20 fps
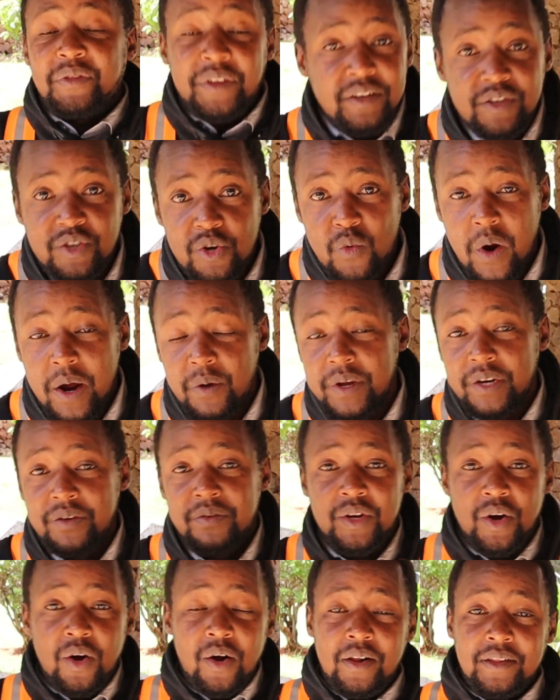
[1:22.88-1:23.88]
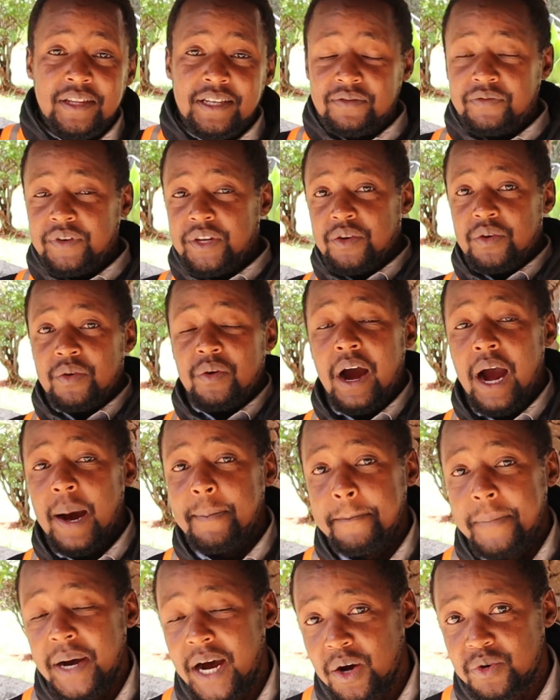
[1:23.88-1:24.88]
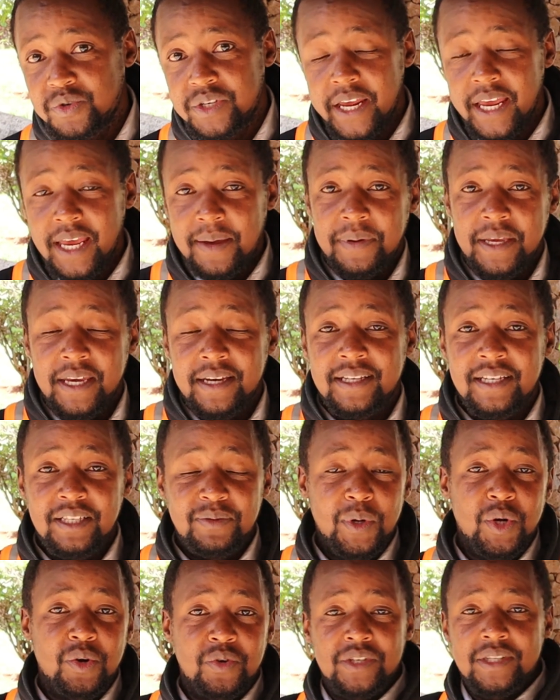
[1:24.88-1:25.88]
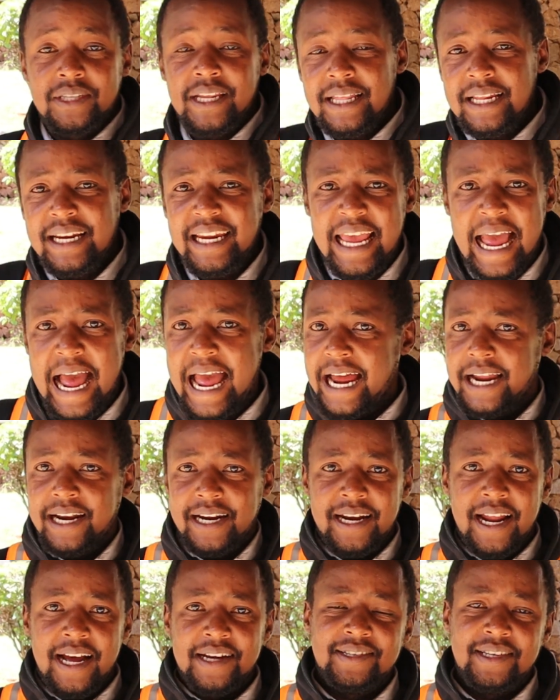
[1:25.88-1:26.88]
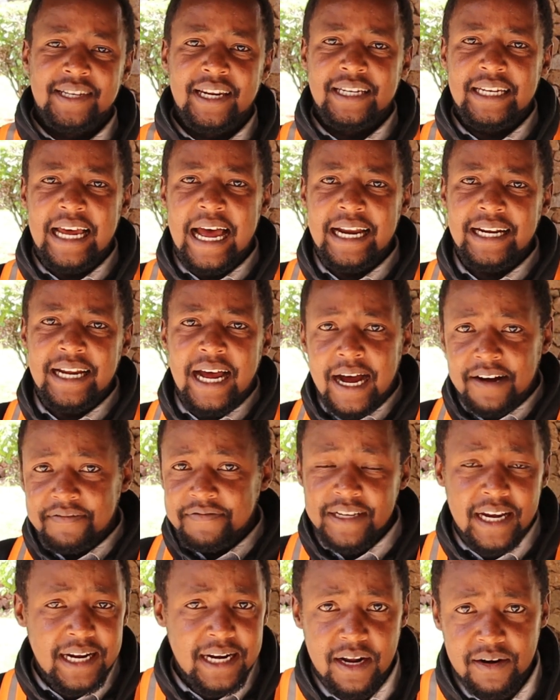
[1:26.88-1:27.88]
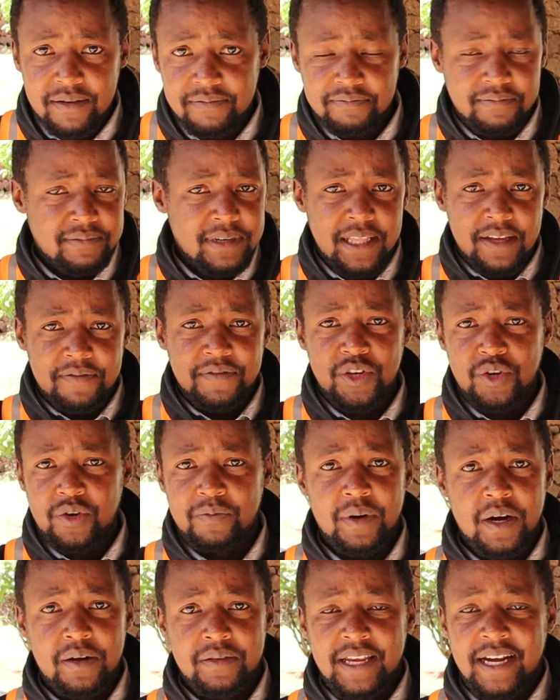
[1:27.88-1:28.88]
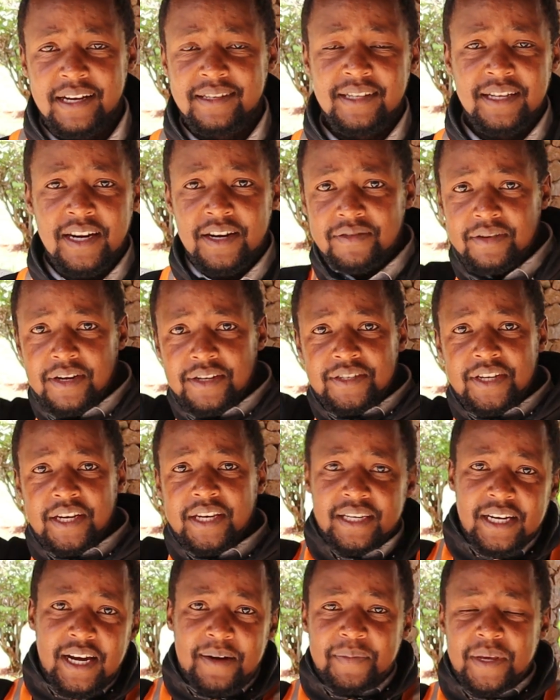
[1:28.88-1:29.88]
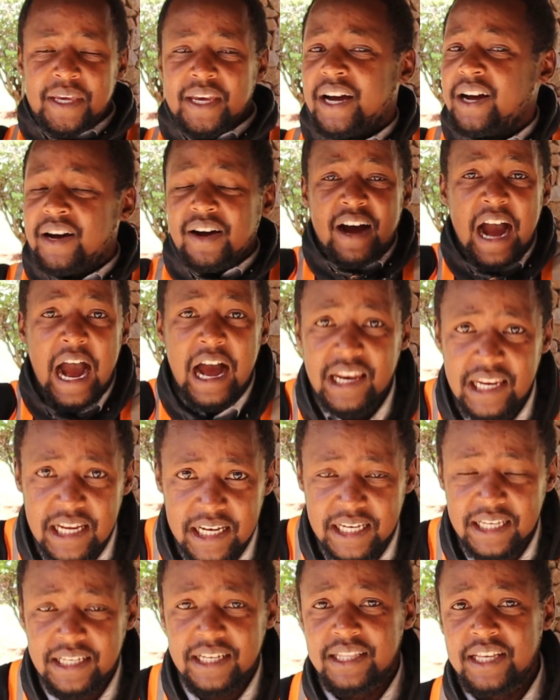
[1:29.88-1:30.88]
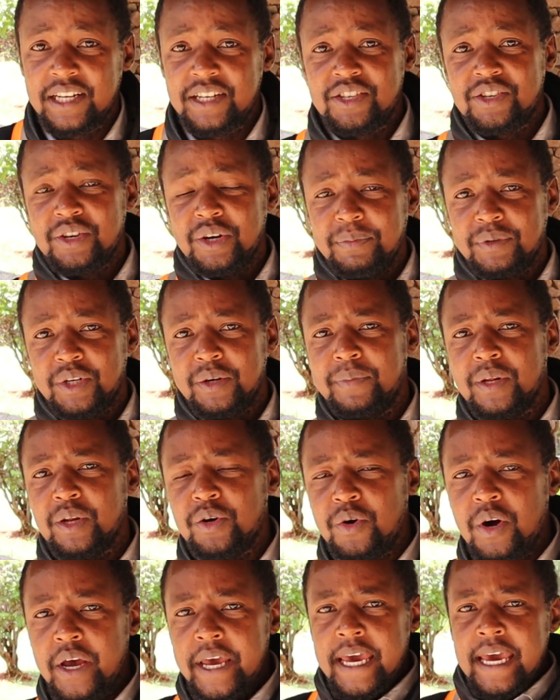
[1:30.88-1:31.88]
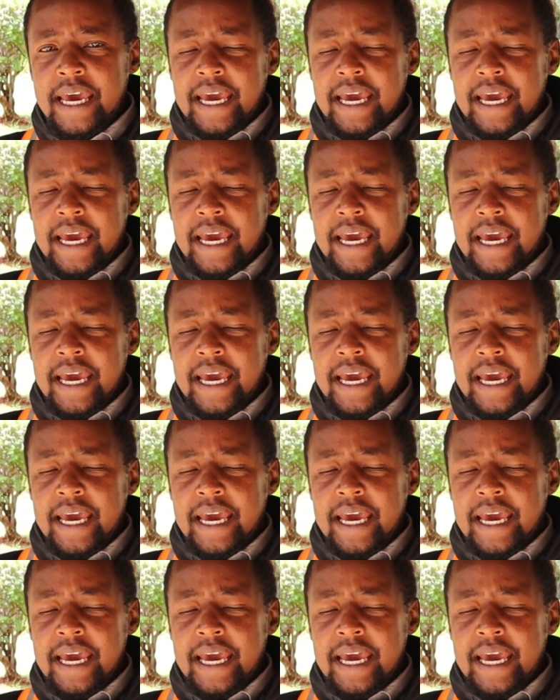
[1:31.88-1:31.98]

the reason why we're doing all this video about ABS is because the other day I had an accident, and I've done another video about the accident. You can check it up here. I'll link it in the description below.